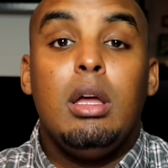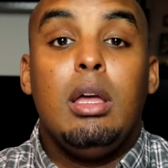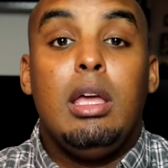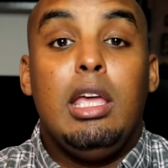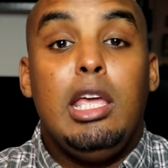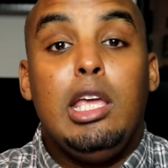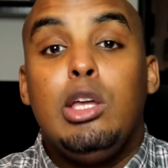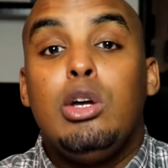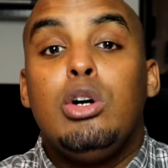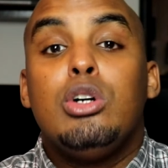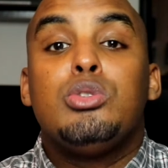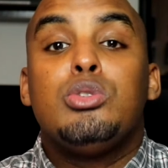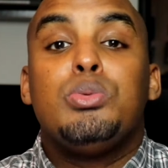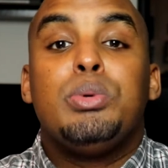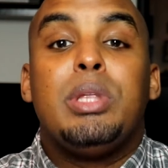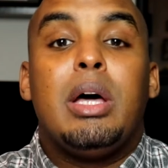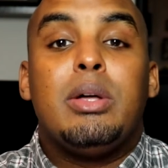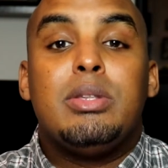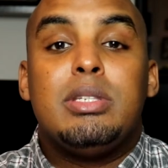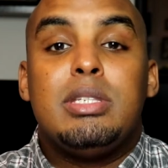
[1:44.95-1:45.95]
It goes
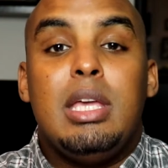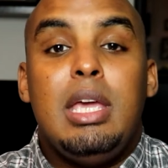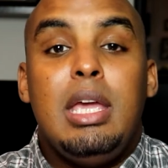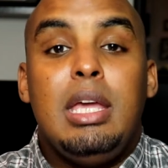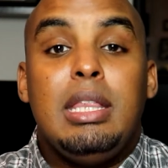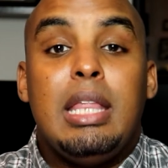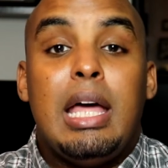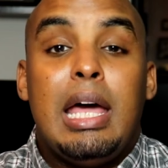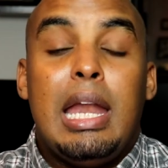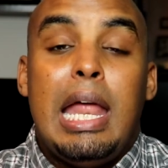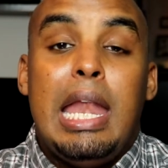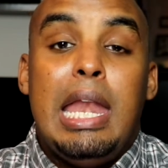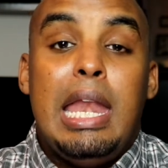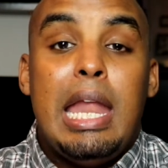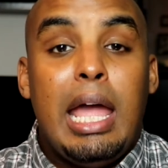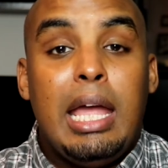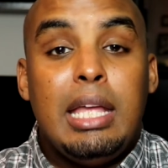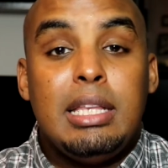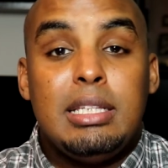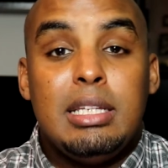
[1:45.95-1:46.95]
without saying that at
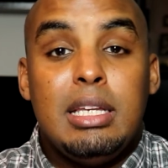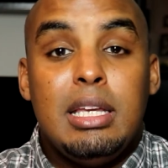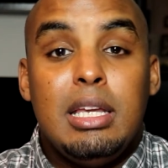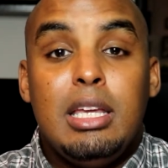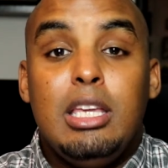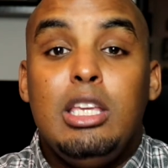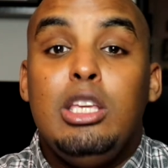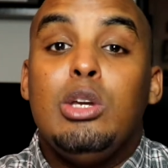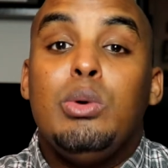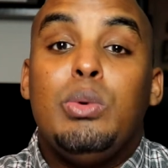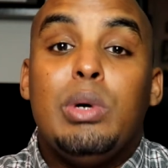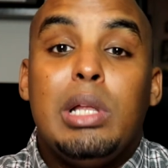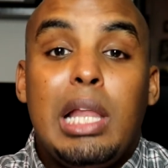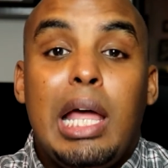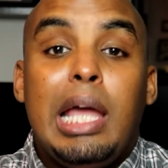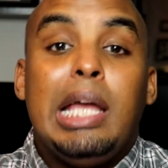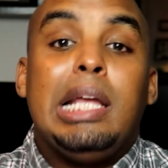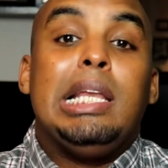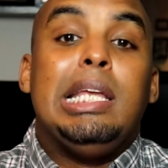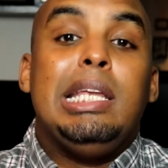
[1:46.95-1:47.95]
night, you will
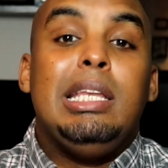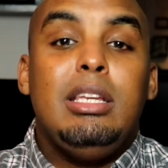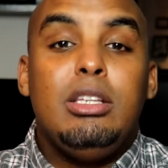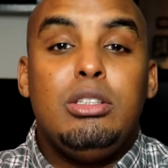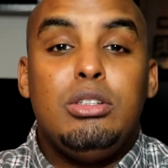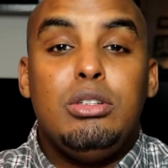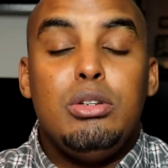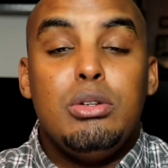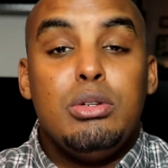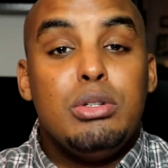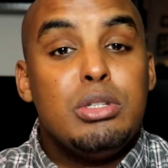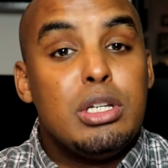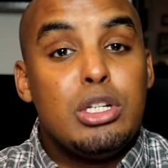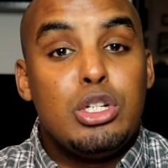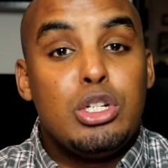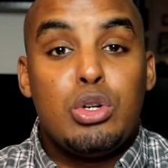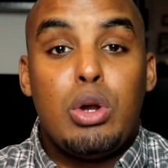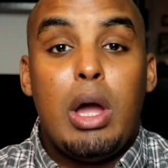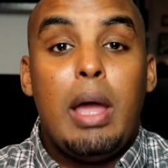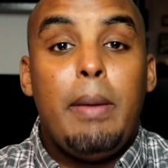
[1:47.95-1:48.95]
likely need to use a
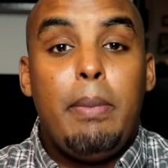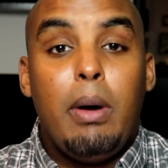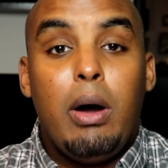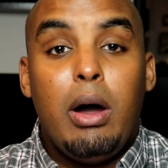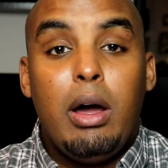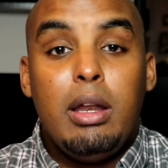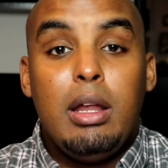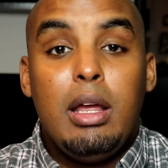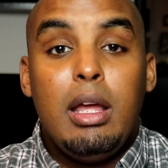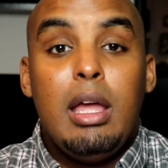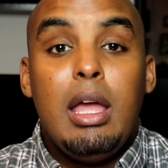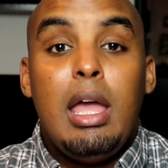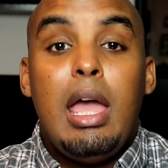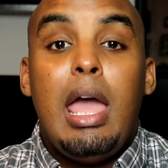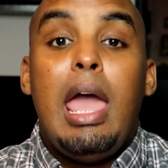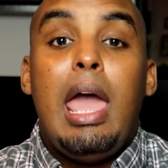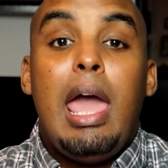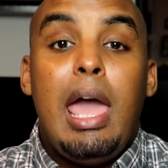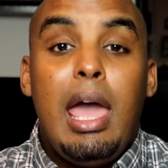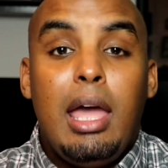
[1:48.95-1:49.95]
tripod
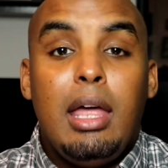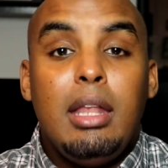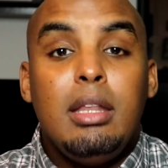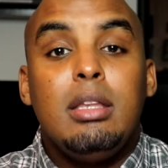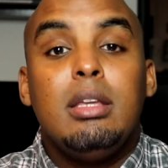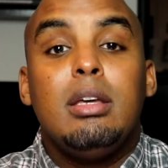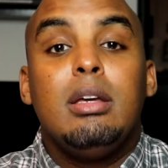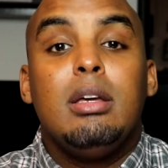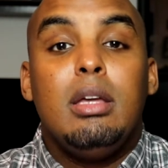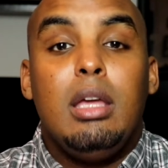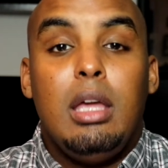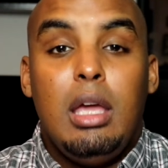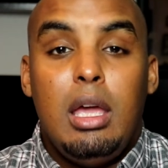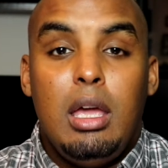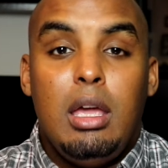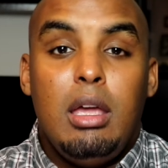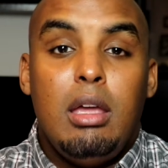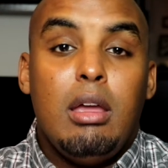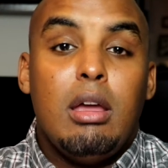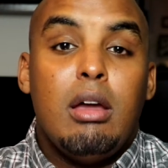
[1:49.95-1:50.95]
and
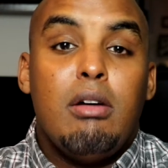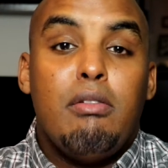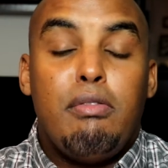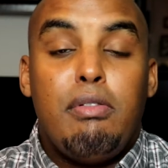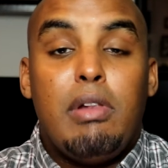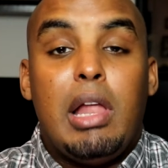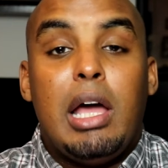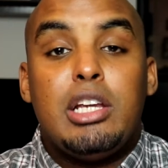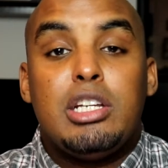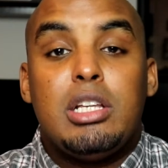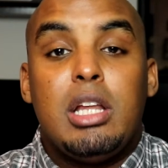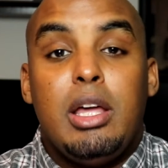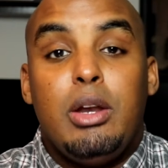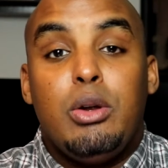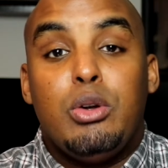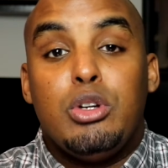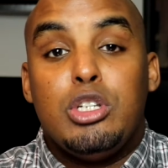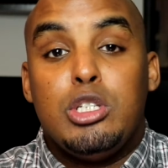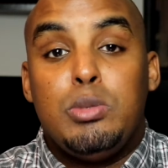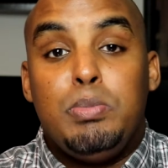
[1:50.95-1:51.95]
a flashlight
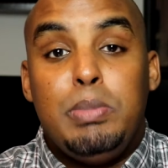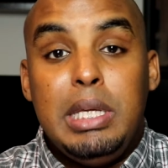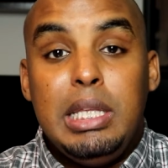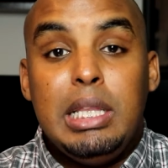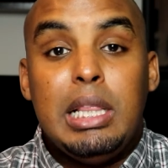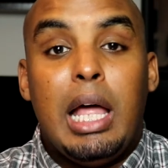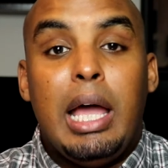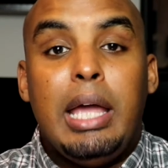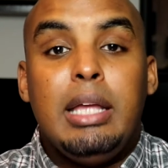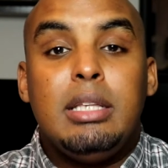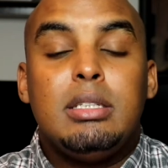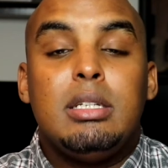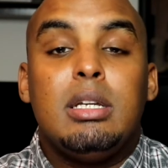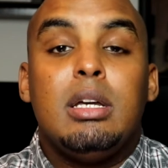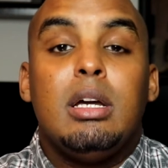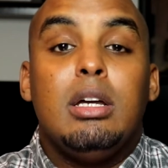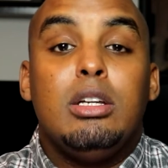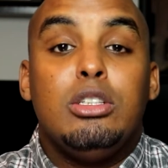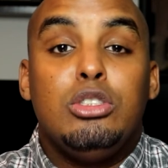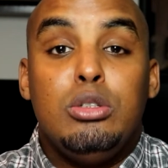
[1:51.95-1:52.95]
or a speed light
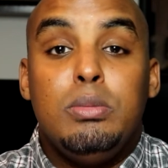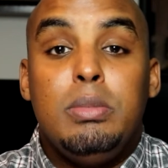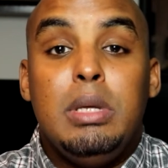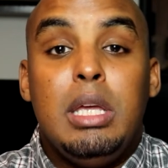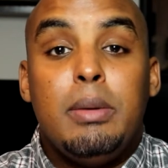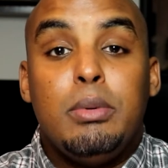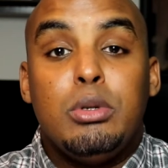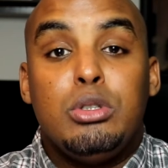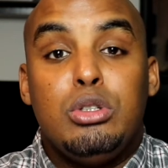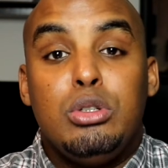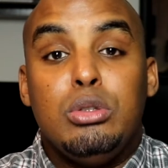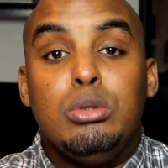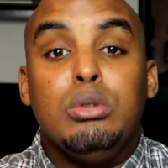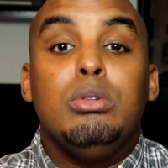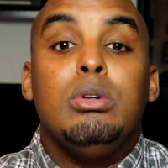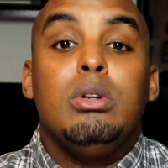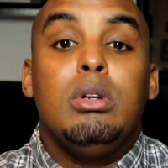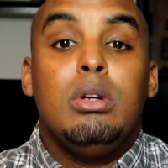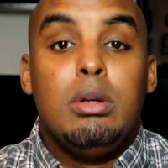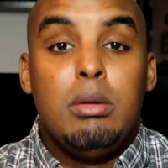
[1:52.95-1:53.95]
to be able
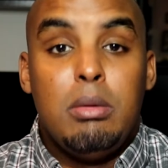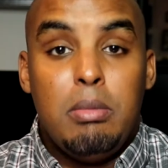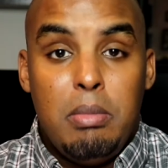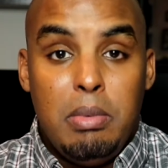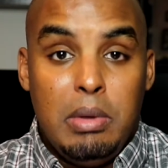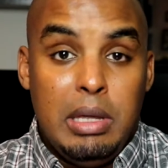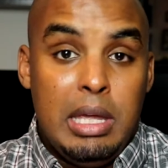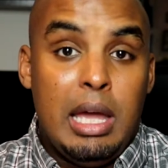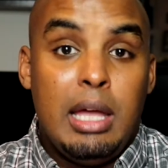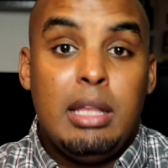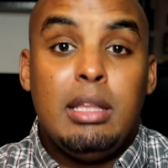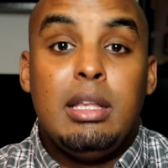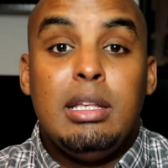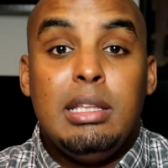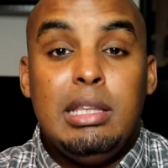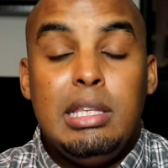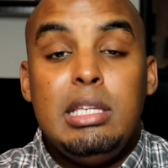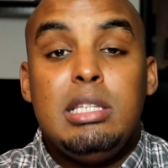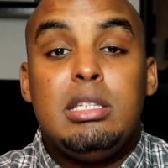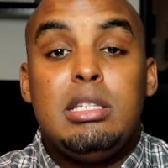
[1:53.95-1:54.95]
to
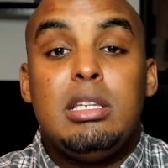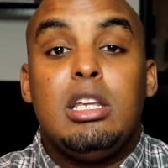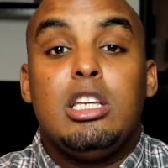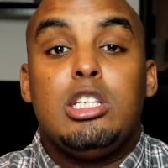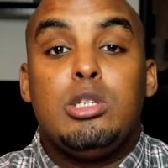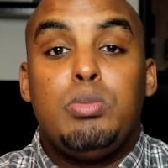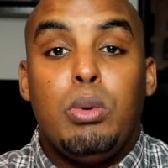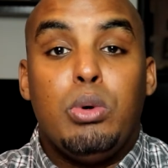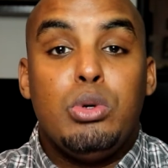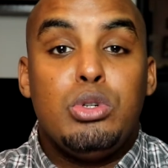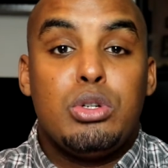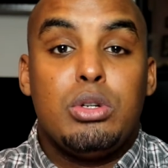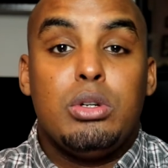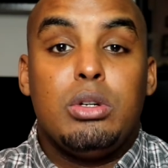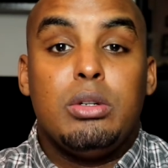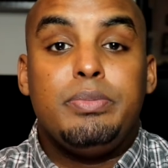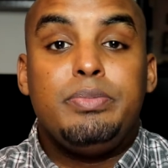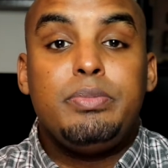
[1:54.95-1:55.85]
get decent exposure.